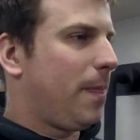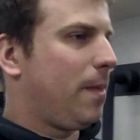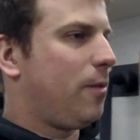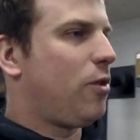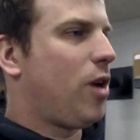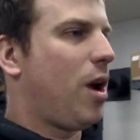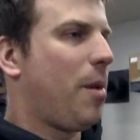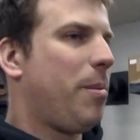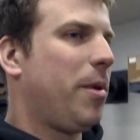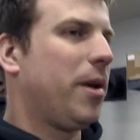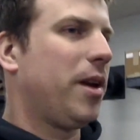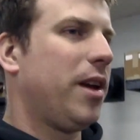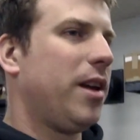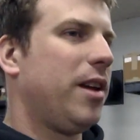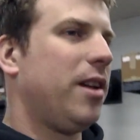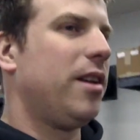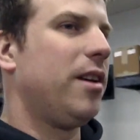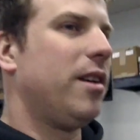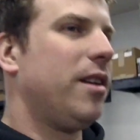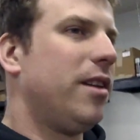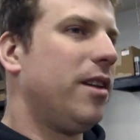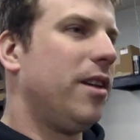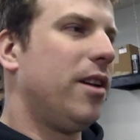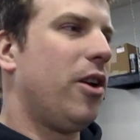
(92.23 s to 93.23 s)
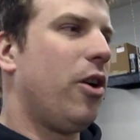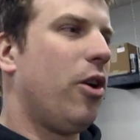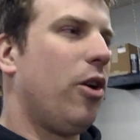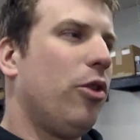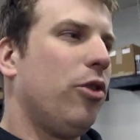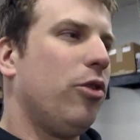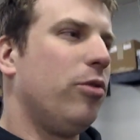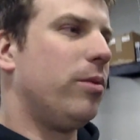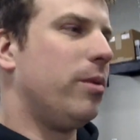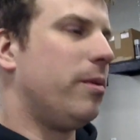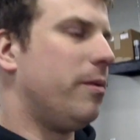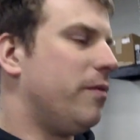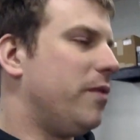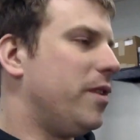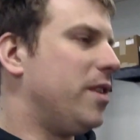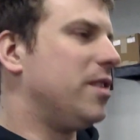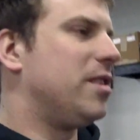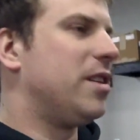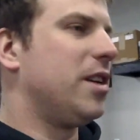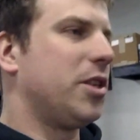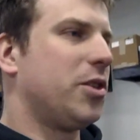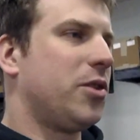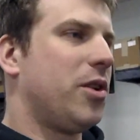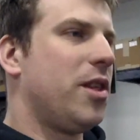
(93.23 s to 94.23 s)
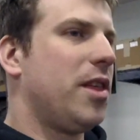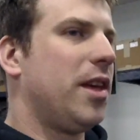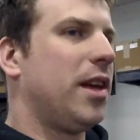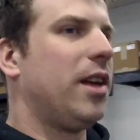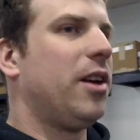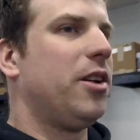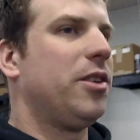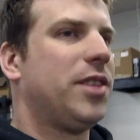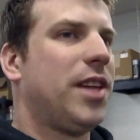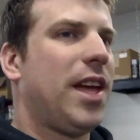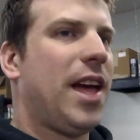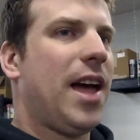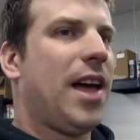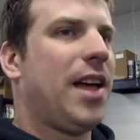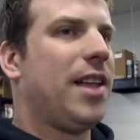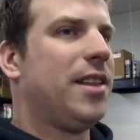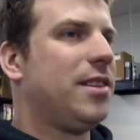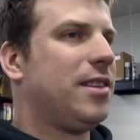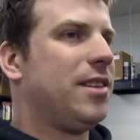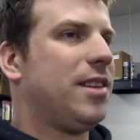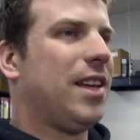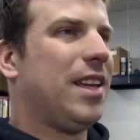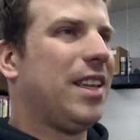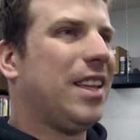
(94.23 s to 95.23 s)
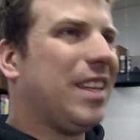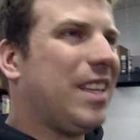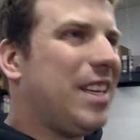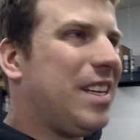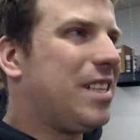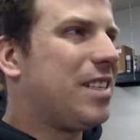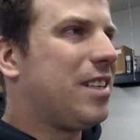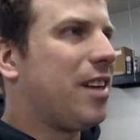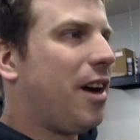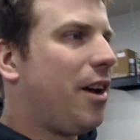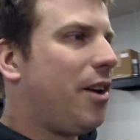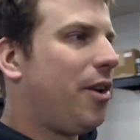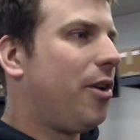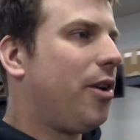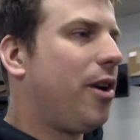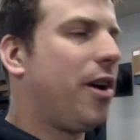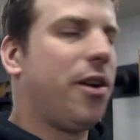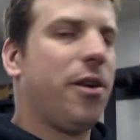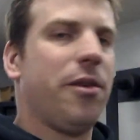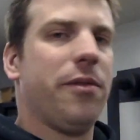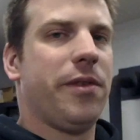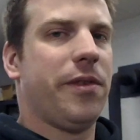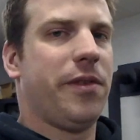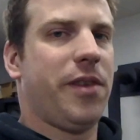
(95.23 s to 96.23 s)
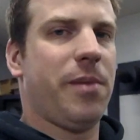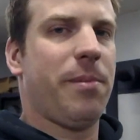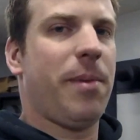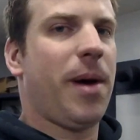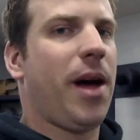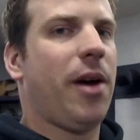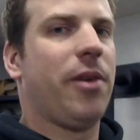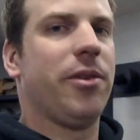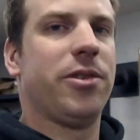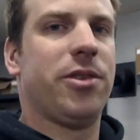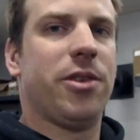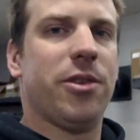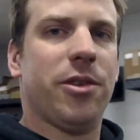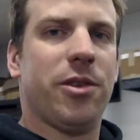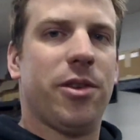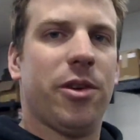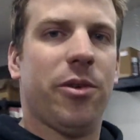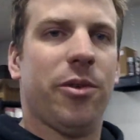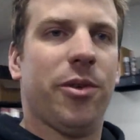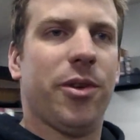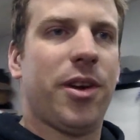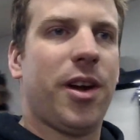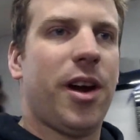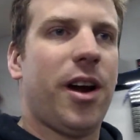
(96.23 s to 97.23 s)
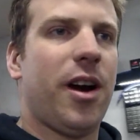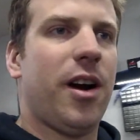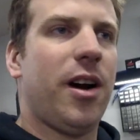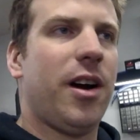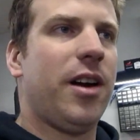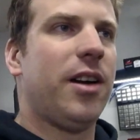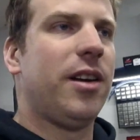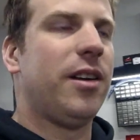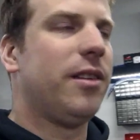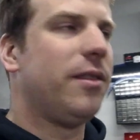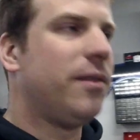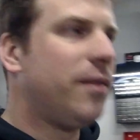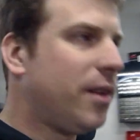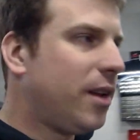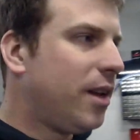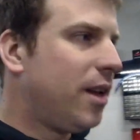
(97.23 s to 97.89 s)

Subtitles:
Dropping in an all aluminum V6 or anything else adds at least 100, 150 pounds to the total car, and